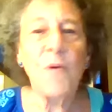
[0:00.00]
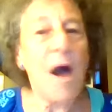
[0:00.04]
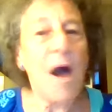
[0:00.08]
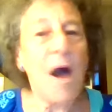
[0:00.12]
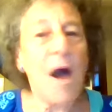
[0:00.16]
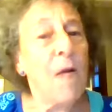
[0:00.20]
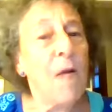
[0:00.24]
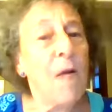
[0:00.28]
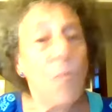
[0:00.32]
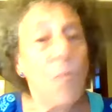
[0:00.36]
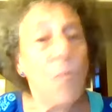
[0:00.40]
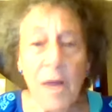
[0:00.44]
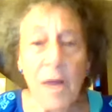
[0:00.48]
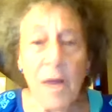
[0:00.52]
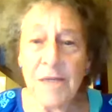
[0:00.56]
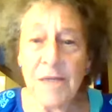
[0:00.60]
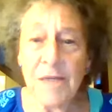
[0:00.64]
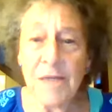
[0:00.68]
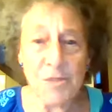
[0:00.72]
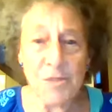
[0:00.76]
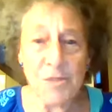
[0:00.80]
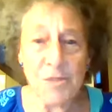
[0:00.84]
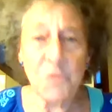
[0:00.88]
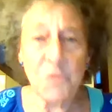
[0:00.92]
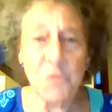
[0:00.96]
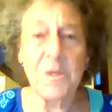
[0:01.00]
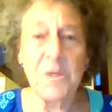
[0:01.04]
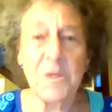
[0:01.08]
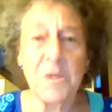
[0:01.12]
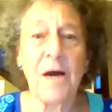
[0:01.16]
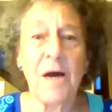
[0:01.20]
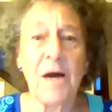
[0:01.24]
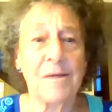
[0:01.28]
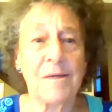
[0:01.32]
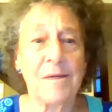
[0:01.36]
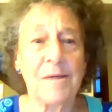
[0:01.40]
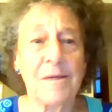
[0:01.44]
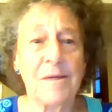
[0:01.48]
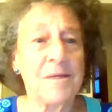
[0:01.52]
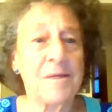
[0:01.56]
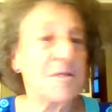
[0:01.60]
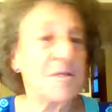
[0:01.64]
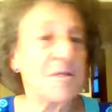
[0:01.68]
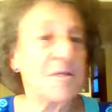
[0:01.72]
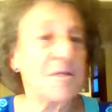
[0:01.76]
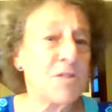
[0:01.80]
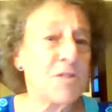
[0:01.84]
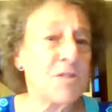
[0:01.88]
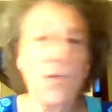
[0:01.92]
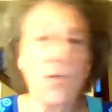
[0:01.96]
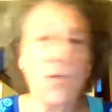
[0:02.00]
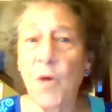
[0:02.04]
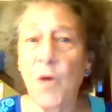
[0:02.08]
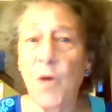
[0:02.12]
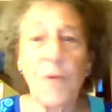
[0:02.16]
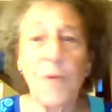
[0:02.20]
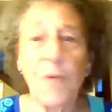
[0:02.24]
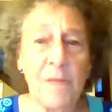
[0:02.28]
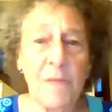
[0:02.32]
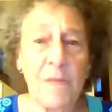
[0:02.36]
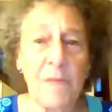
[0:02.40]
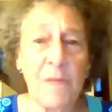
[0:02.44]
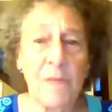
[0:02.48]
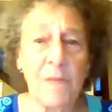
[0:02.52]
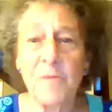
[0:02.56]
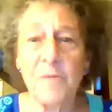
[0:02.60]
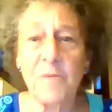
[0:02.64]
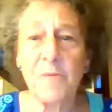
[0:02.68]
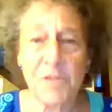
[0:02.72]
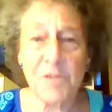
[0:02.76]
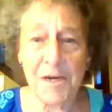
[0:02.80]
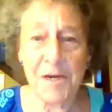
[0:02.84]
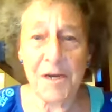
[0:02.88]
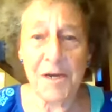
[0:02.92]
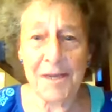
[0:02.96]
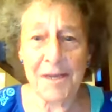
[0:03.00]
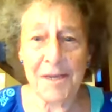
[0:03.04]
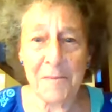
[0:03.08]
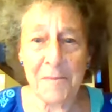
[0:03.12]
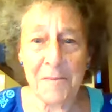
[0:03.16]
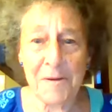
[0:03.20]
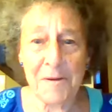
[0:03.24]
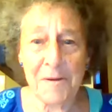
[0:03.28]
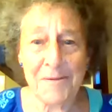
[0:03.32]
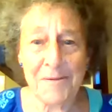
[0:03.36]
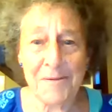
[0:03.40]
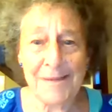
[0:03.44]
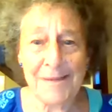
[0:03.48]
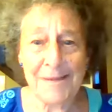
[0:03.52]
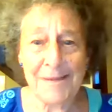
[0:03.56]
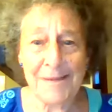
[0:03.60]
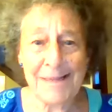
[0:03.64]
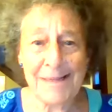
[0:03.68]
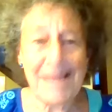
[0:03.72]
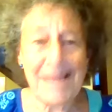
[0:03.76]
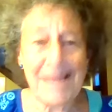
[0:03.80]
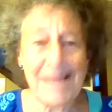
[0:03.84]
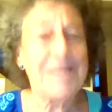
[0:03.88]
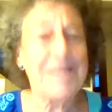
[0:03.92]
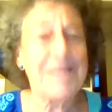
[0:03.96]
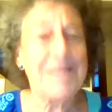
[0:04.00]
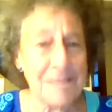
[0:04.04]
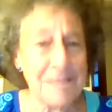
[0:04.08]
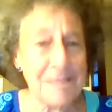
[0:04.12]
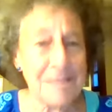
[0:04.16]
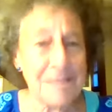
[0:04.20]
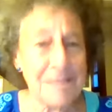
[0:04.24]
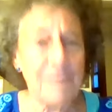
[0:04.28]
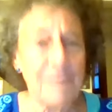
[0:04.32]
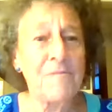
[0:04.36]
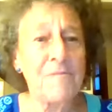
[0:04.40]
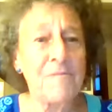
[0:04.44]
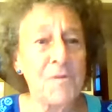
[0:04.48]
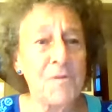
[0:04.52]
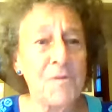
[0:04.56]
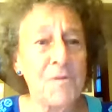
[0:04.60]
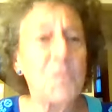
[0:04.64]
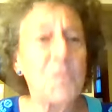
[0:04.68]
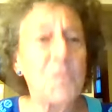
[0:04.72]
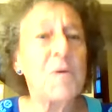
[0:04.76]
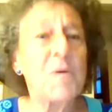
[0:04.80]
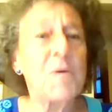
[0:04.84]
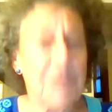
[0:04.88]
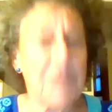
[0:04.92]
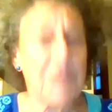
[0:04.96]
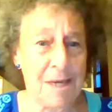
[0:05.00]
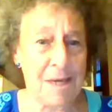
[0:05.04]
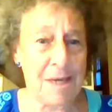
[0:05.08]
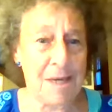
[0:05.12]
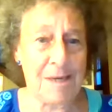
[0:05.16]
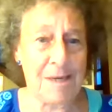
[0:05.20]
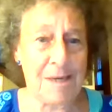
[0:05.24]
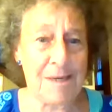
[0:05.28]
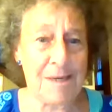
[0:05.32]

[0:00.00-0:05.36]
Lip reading: are way too young to know what I'm going to be talking about. Some of you will get it.